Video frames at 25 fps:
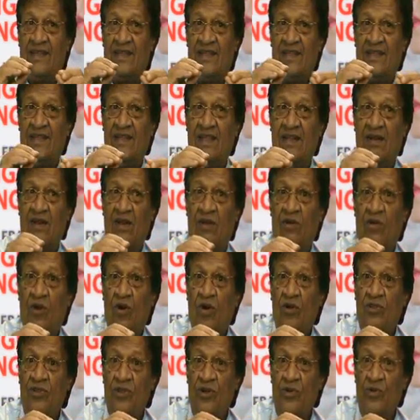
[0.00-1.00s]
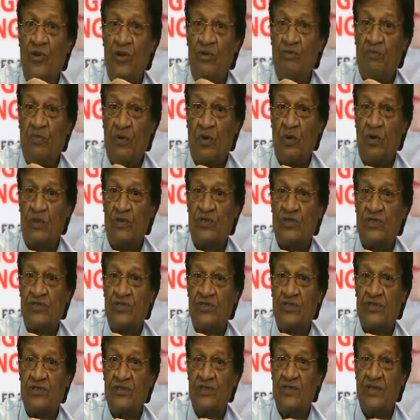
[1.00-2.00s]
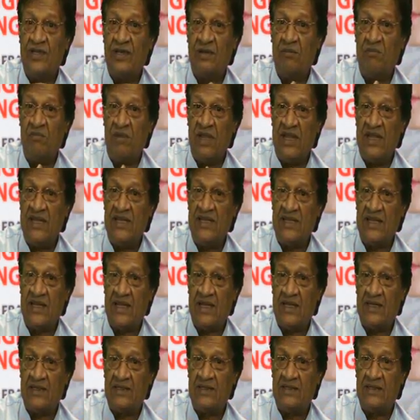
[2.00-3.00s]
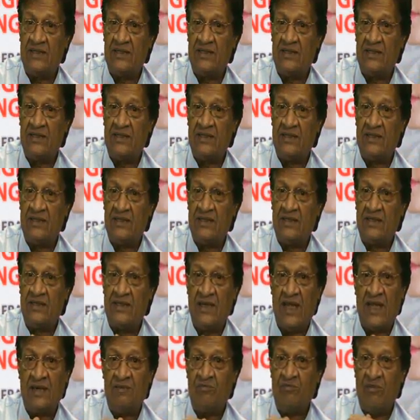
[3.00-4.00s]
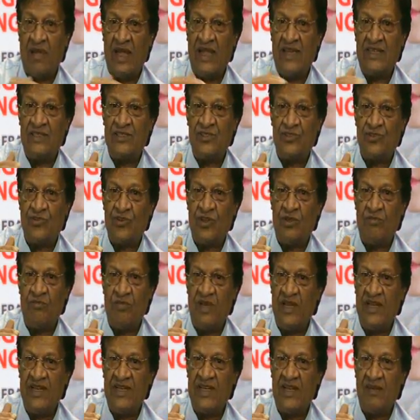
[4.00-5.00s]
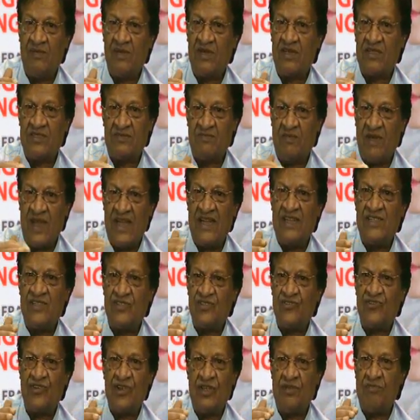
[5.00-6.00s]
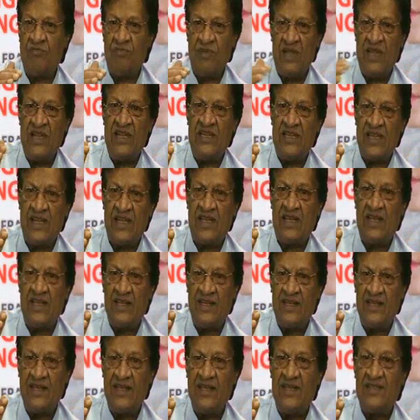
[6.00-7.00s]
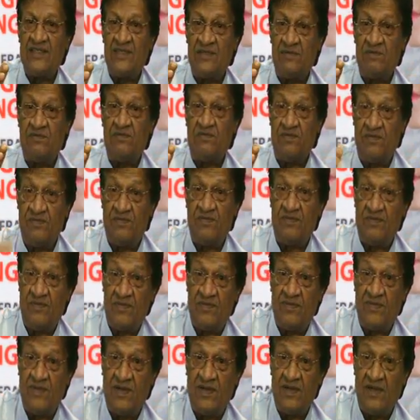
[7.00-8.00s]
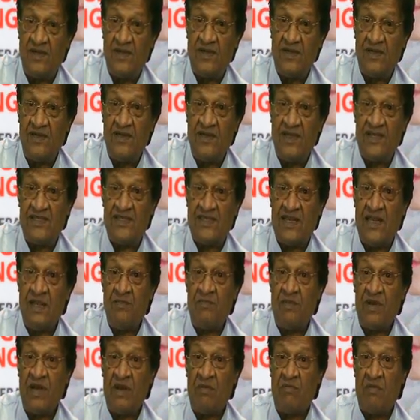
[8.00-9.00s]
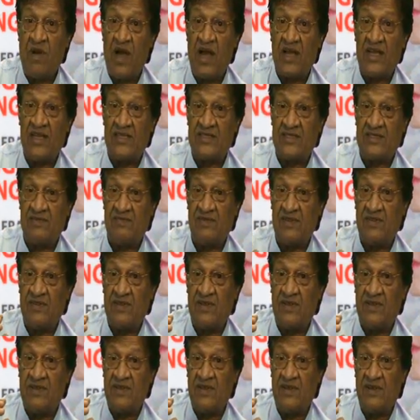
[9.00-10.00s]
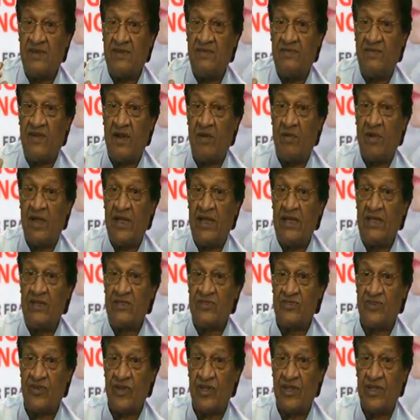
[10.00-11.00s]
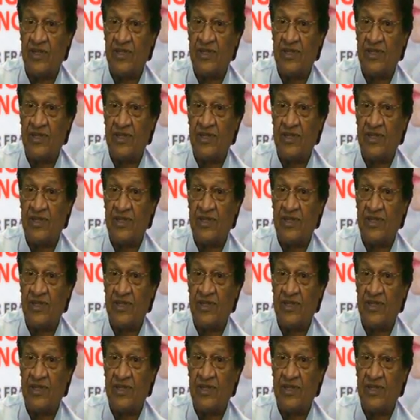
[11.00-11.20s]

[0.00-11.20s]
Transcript: there are other reports in the media, not mainstream media, because mainstream media is, they sleep in the pockets of the pharma industry.